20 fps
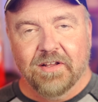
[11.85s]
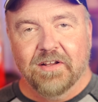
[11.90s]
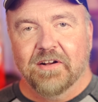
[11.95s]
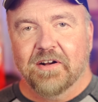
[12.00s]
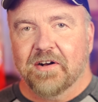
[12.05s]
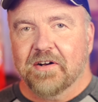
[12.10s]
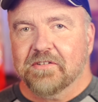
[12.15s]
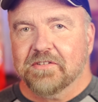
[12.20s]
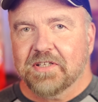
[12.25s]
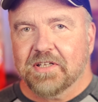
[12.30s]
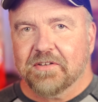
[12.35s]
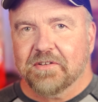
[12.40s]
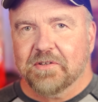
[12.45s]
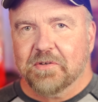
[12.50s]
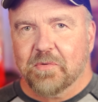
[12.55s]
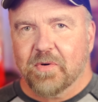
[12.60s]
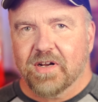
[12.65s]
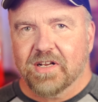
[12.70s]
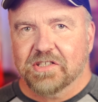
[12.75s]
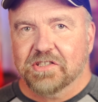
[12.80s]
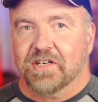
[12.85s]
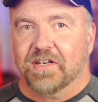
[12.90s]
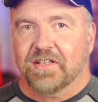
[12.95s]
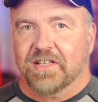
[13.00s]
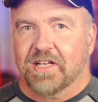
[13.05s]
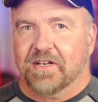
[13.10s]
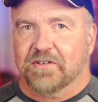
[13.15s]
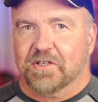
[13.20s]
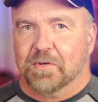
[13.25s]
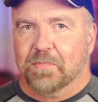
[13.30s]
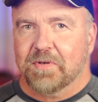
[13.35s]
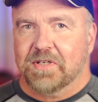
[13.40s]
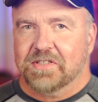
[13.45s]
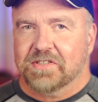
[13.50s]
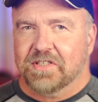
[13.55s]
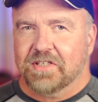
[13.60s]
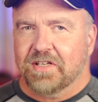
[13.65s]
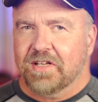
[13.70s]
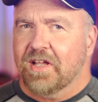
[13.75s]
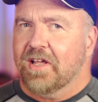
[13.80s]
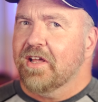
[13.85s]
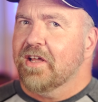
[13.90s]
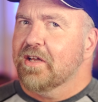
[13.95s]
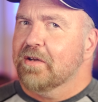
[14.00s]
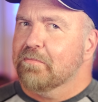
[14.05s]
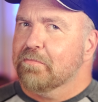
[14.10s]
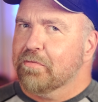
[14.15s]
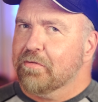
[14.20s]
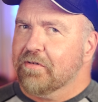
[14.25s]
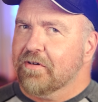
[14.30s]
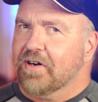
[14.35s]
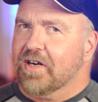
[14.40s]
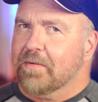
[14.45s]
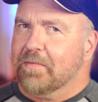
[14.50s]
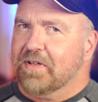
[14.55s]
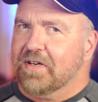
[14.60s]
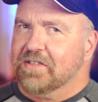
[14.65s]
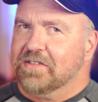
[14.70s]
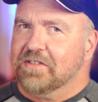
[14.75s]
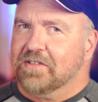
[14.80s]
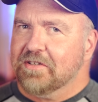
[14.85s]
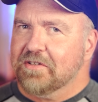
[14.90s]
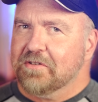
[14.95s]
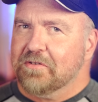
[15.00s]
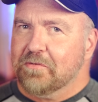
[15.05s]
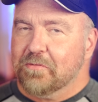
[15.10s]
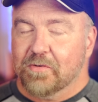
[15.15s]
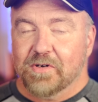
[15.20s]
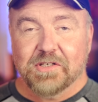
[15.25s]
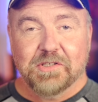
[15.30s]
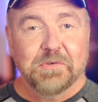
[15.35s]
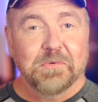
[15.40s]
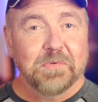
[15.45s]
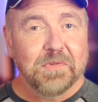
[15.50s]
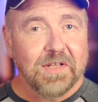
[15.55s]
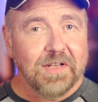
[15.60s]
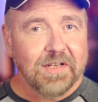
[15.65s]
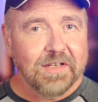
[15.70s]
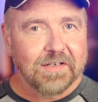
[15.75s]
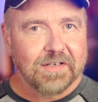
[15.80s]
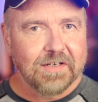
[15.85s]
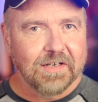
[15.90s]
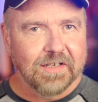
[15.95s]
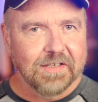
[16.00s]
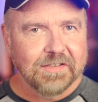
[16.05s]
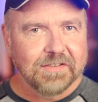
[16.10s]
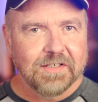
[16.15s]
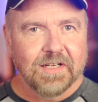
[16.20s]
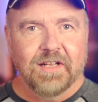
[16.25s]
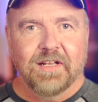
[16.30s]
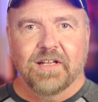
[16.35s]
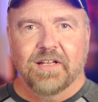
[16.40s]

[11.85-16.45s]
I'll tell you why shutting down your PC probably doesn't do what you think it does,